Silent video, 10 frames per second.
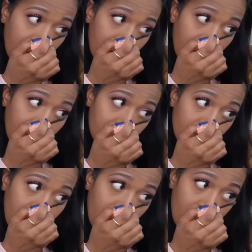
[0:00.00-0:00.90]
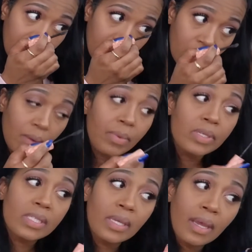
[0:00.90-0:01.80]
Um, try Laura
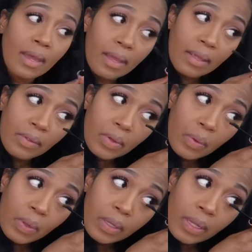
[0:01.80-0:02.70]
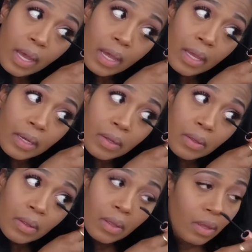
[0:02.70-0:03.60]
Mercier, you know, online,
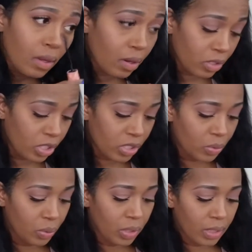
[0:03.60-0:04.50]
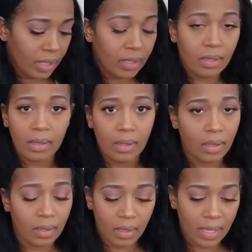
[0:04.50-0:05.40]
or just Google it
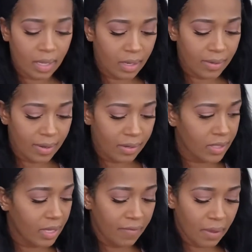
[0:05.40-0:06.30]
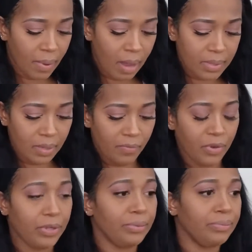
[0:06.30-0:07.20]
and see if it pops up for
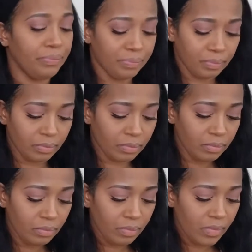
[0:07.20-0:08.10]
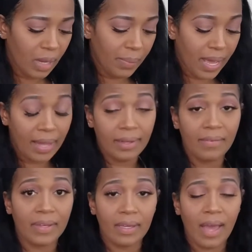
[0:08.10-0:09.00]
you. But I love
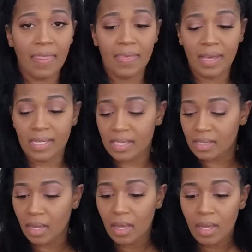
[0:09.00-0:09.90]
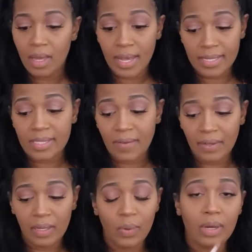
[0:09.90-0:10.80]
it. I think it's it's
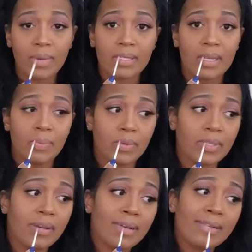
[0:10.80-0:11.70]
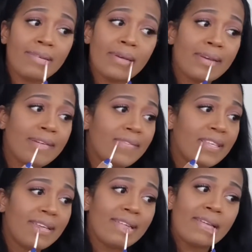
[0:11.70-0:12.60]
definitely one of my staples. Now I don't have
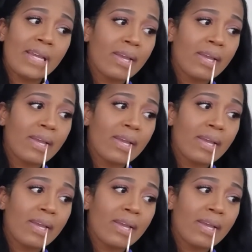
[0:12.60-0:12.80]
the